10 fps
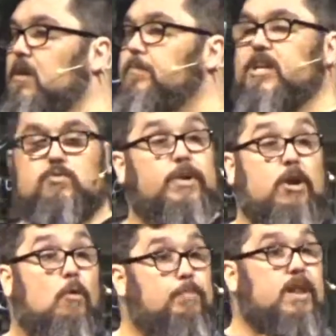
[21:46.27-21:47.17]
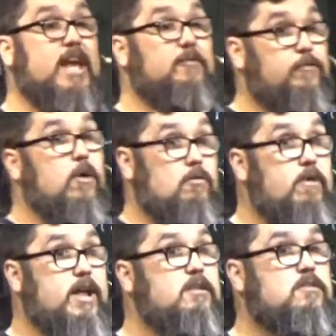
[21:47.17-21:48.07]
Because we don't plan for our
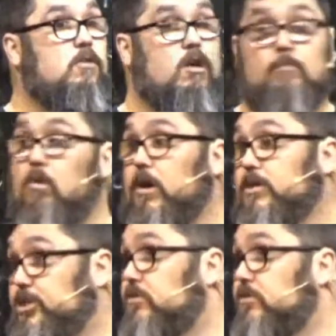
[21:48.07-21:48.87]
rent or our mortgage